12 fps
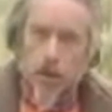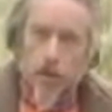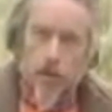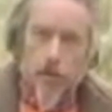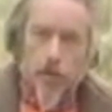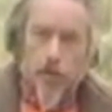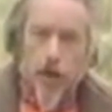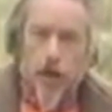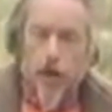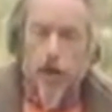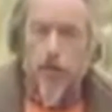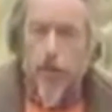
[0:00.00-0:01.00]
The
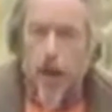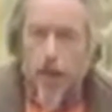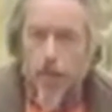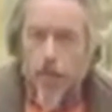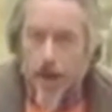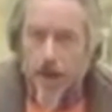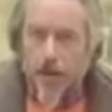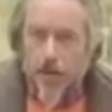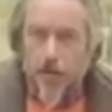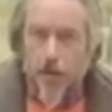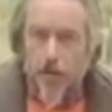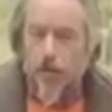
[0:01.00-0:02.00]
construction of my brain
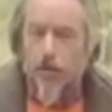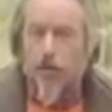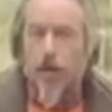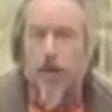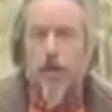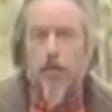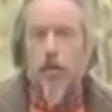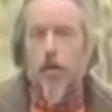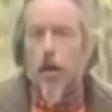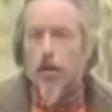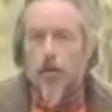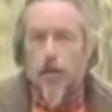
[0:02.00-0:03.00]
is not contained in the
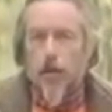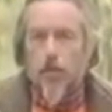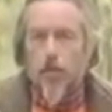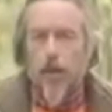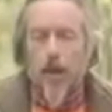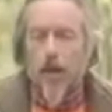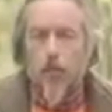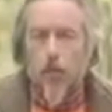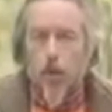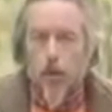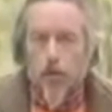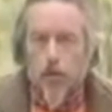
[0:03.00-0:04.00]
concept Alan
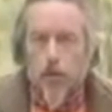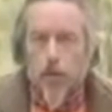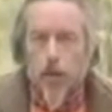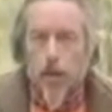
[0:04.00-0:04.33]
Watts,